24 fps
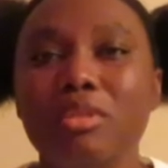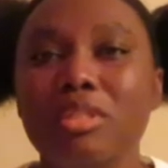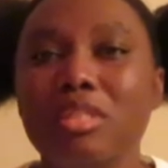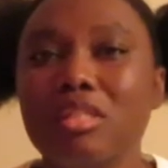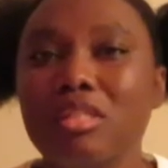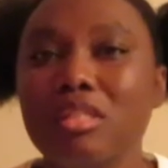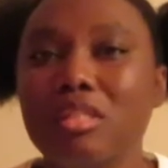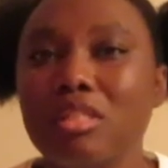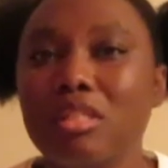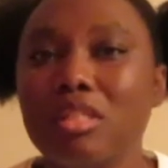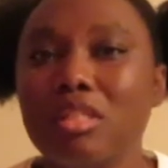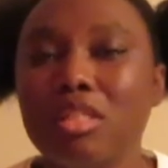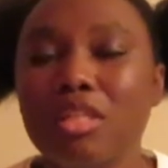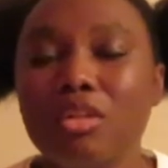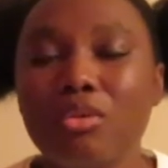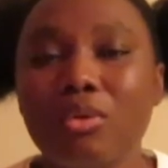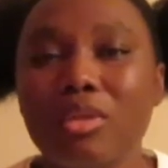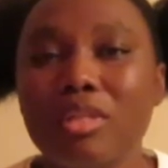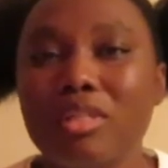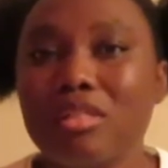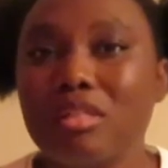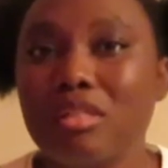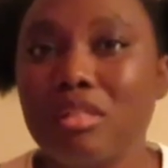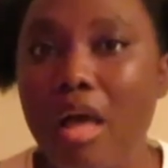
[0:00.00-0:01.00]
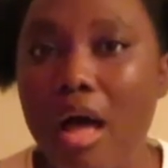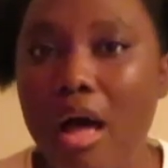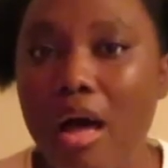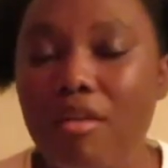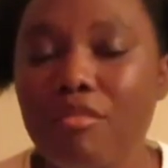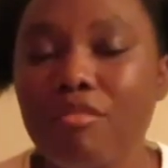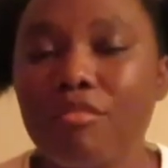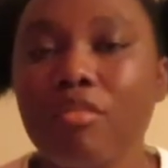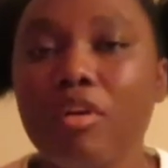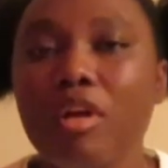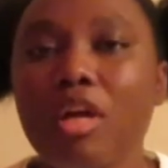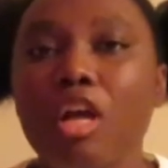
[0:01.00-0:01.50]
secret
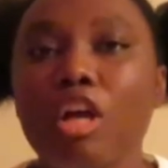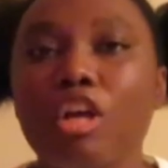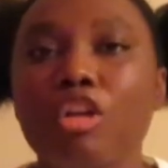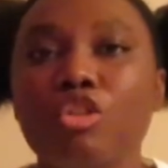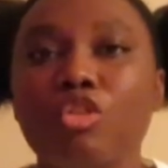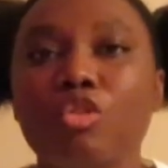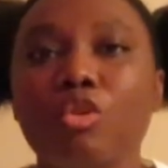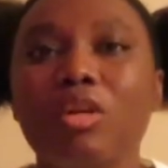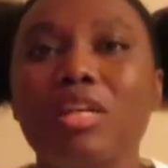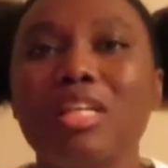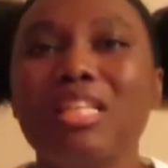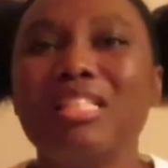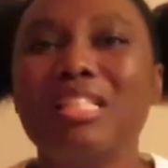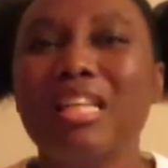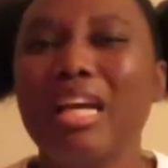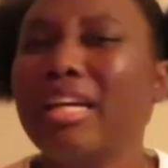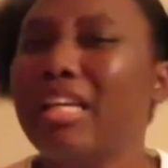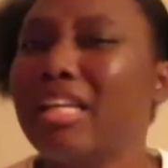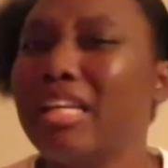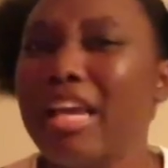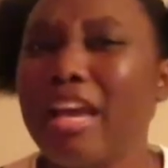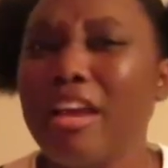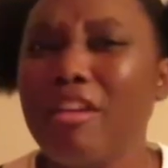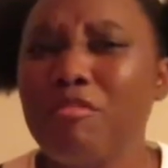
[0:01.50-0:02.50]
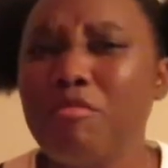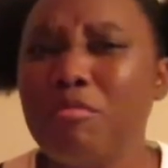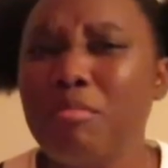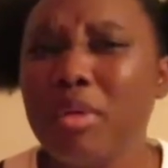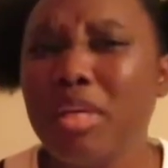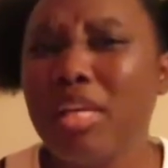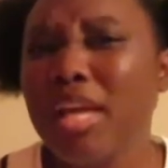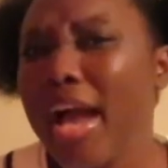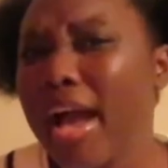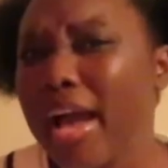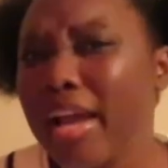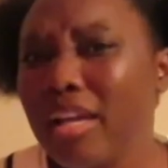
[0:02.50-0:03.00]
stuff. So it's like an
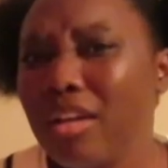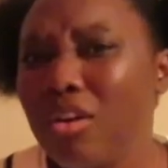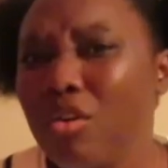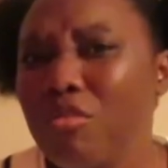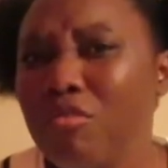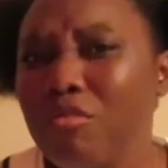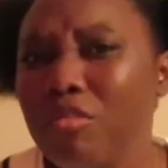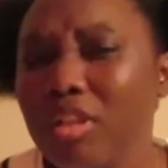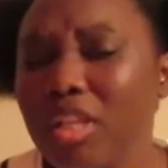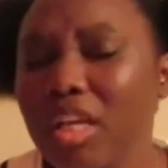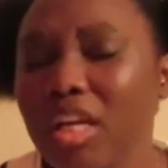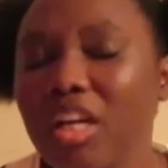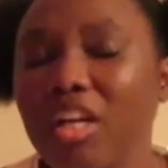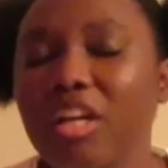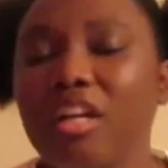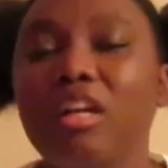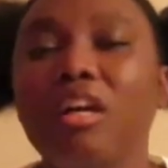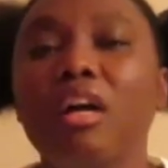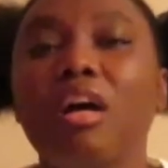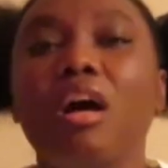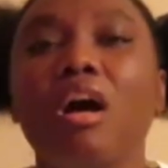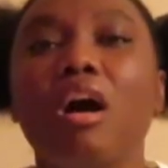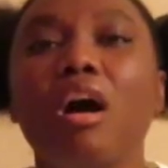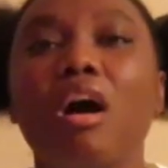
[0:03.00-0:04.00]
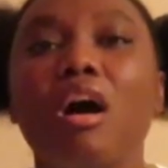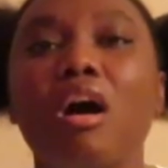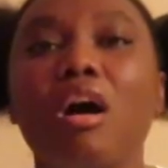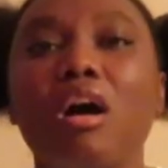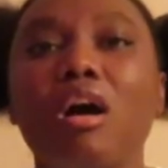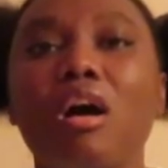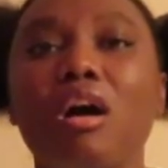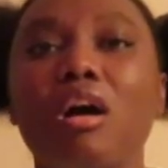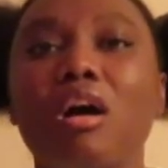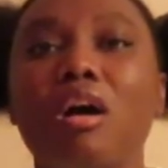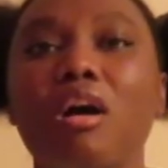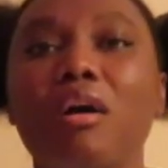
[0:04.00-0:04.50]
FBI over there.
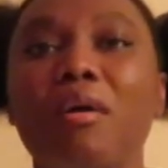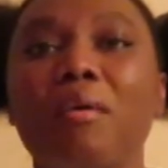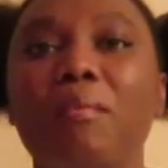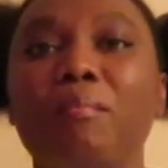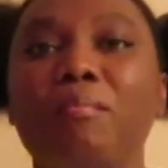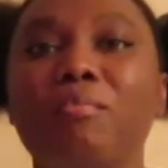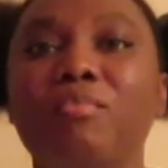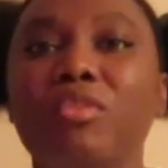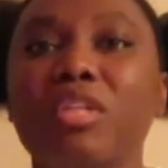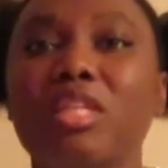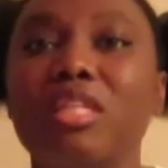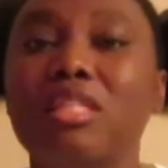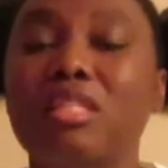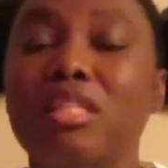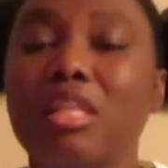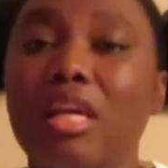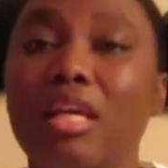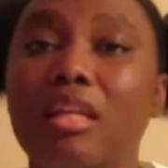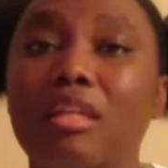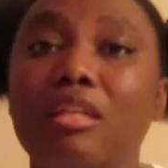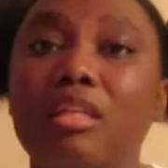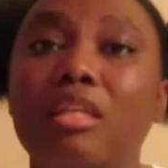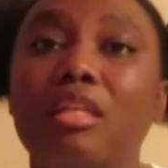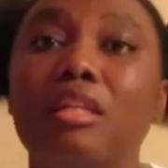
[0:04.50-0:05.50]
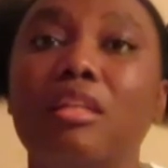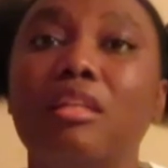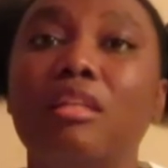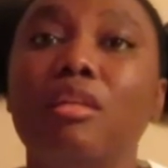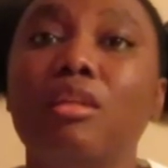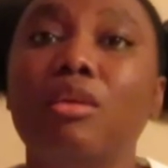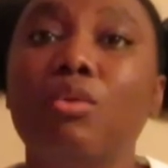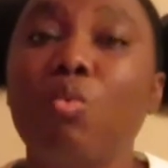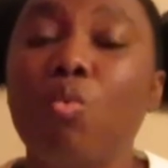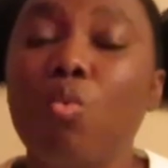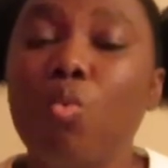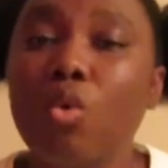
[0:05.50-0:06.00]
He said
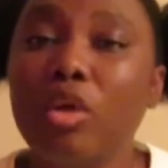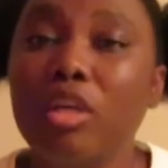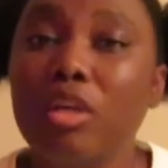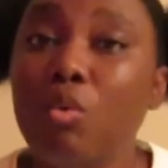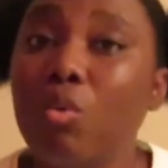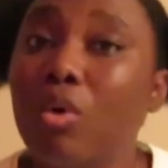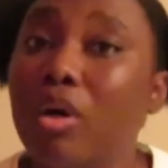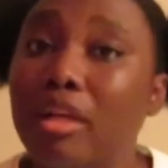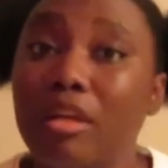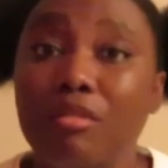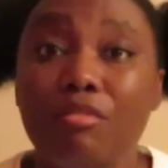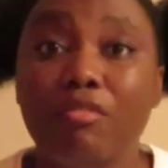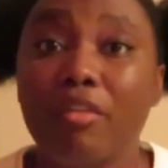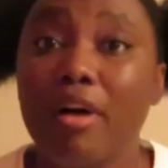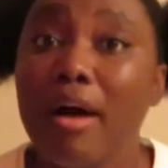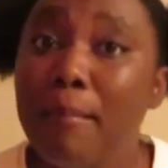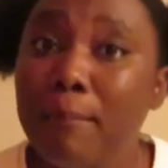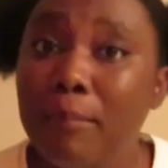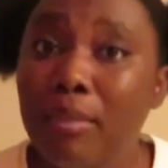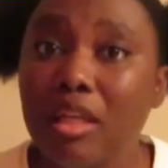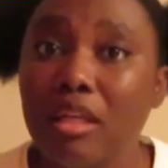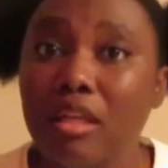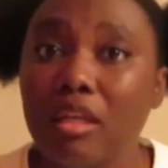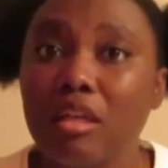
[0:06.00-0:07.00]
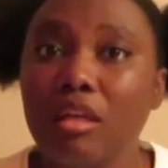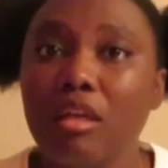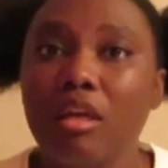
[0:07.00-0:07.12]
he want a family.